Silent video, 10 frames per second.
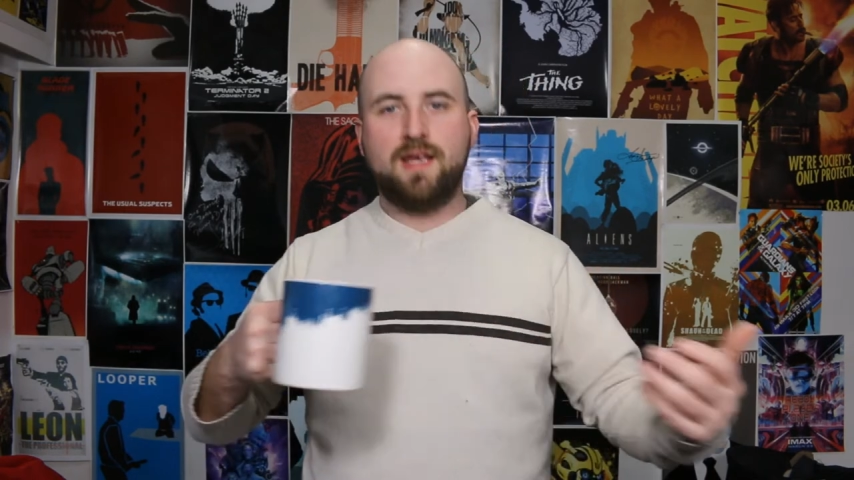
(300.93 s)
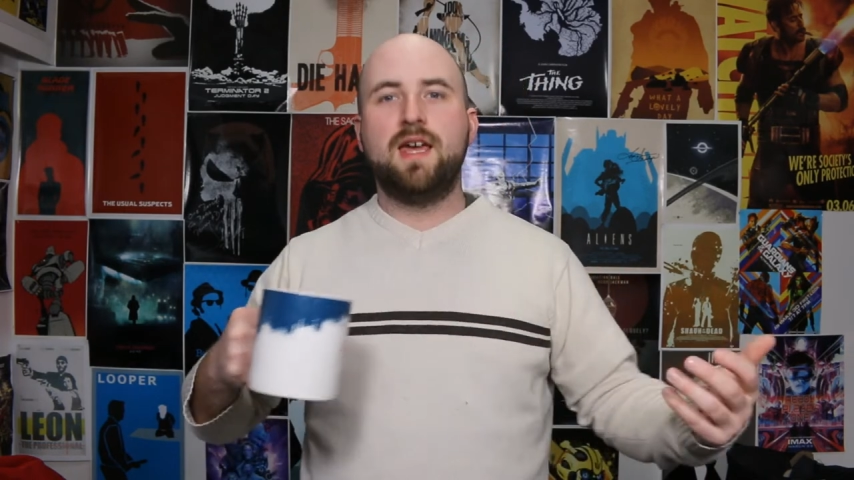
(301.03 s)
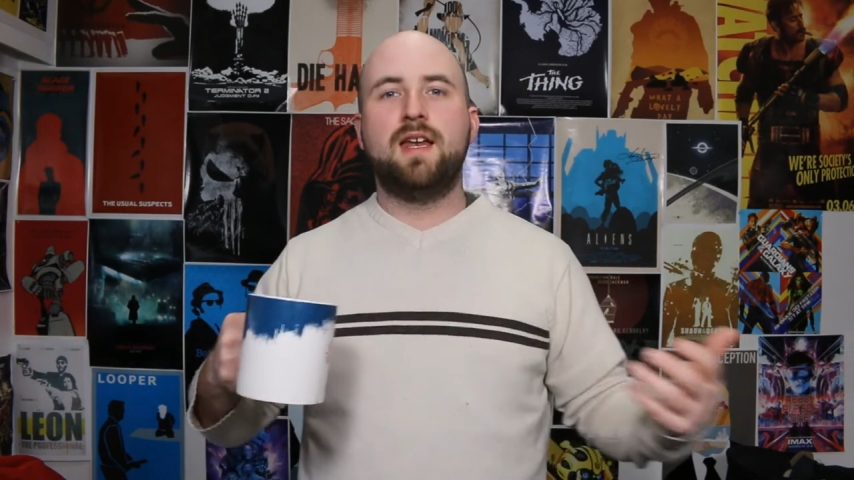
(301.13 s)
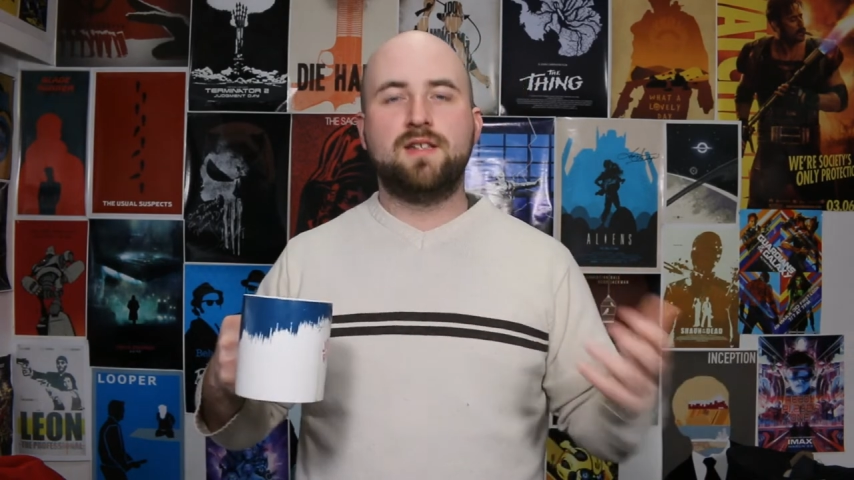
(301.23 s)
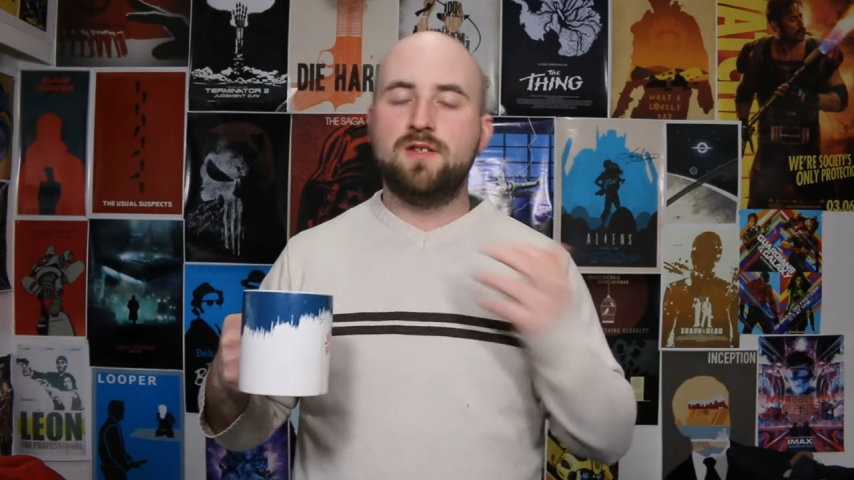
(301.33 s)

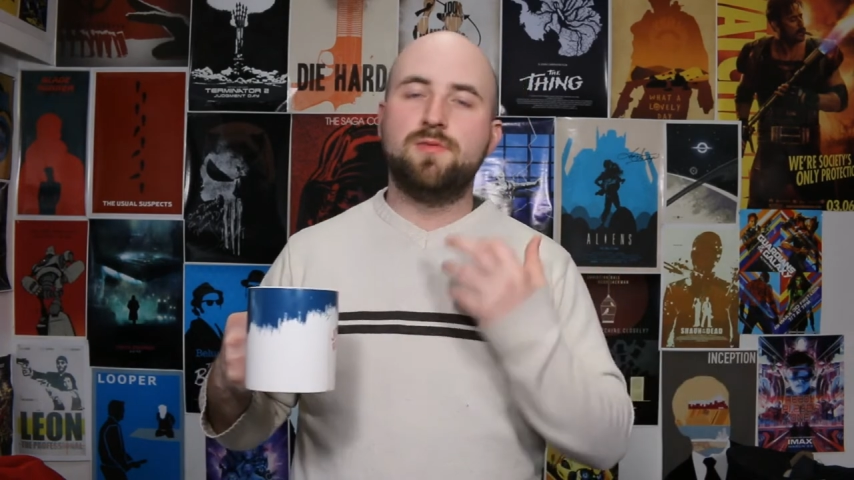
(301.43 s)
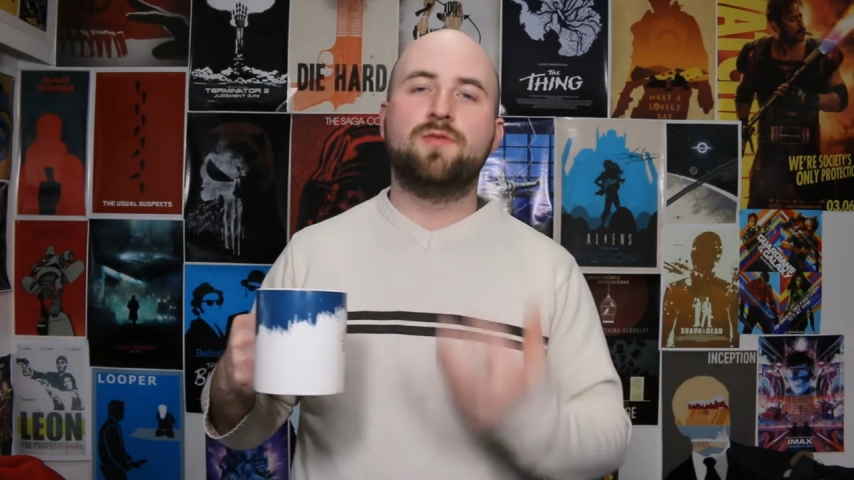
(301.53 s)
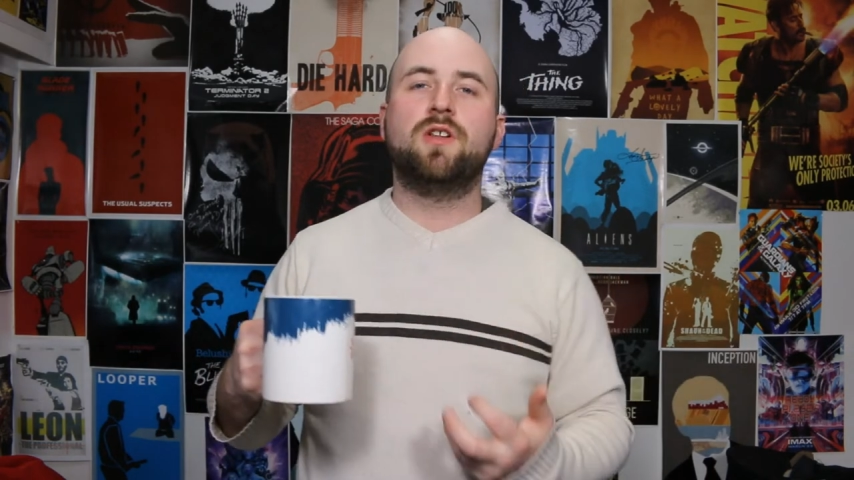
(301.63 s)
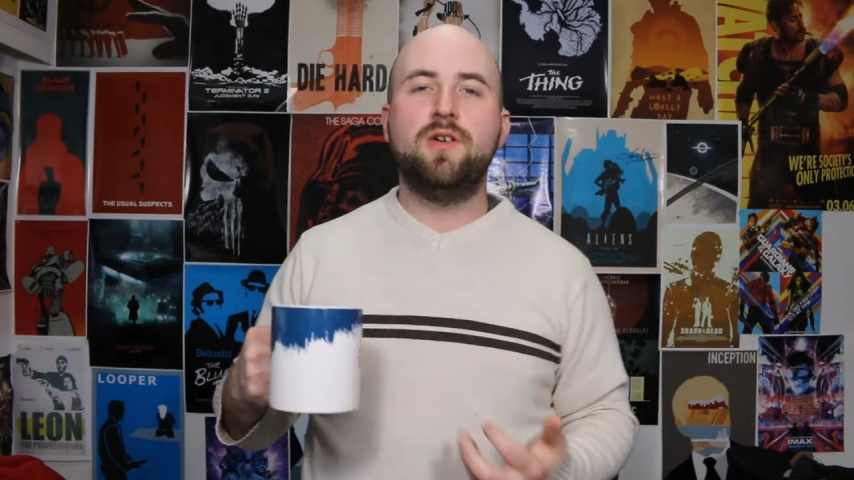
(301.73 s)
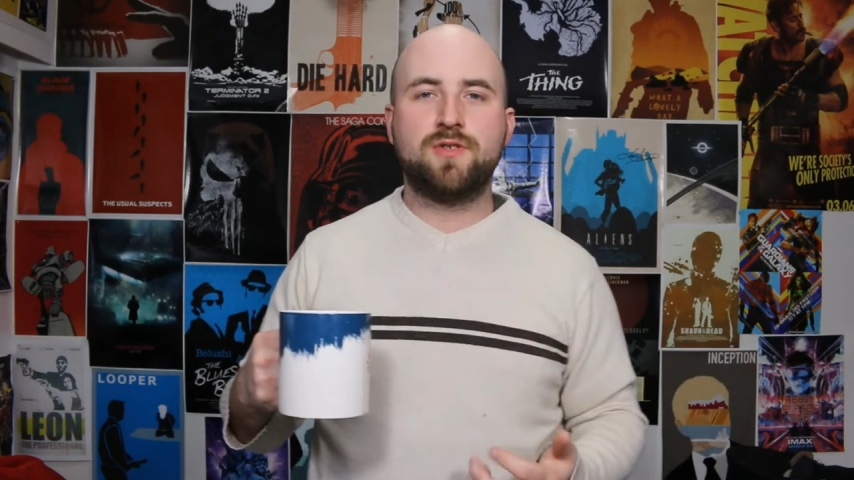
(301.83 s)
again as he's
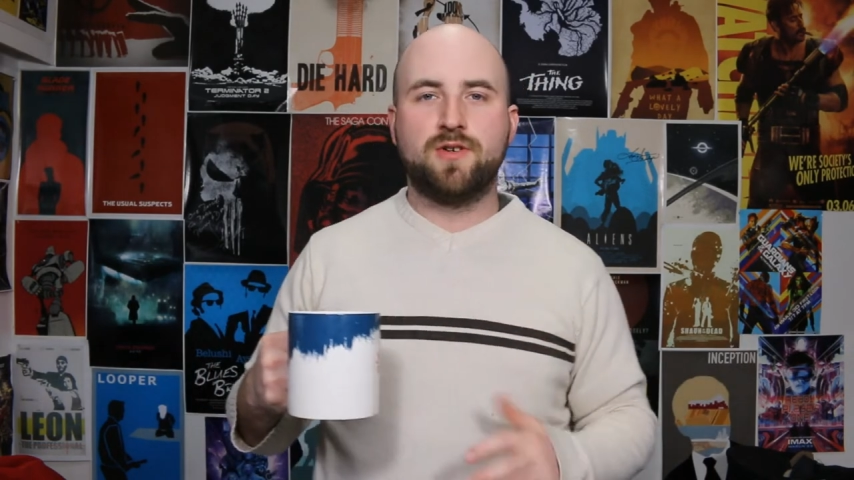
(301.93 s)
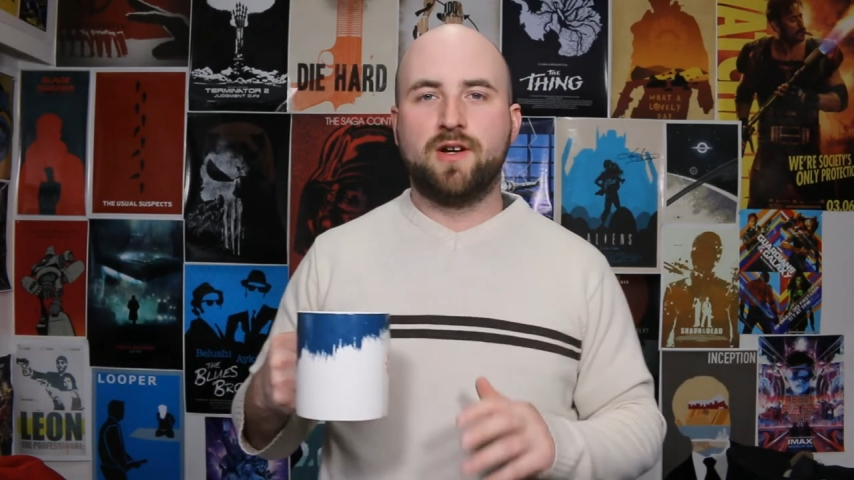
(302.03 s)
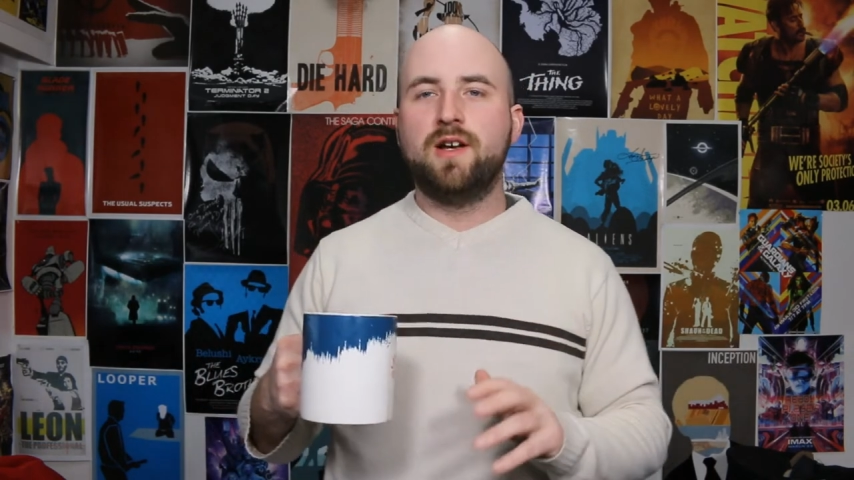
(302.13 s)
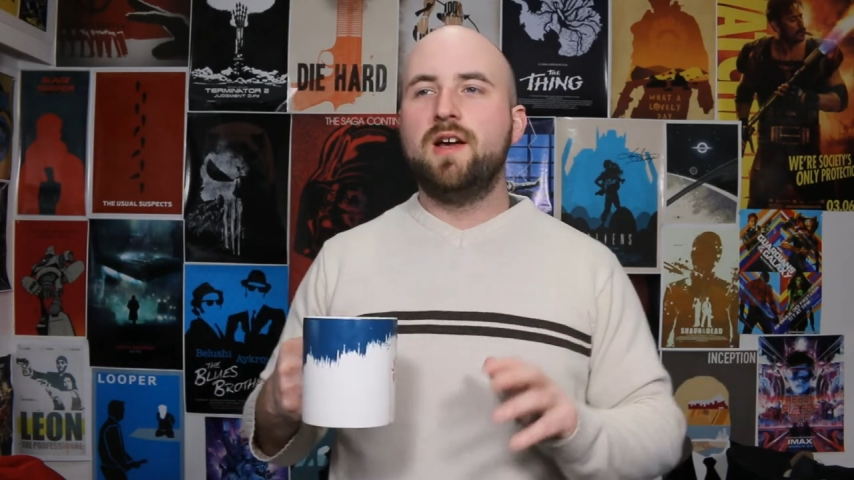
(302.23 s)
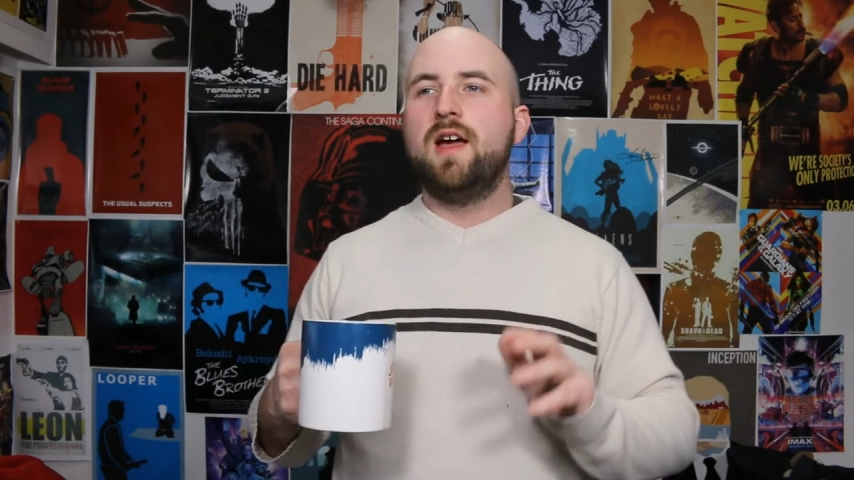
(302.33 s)
moved closer.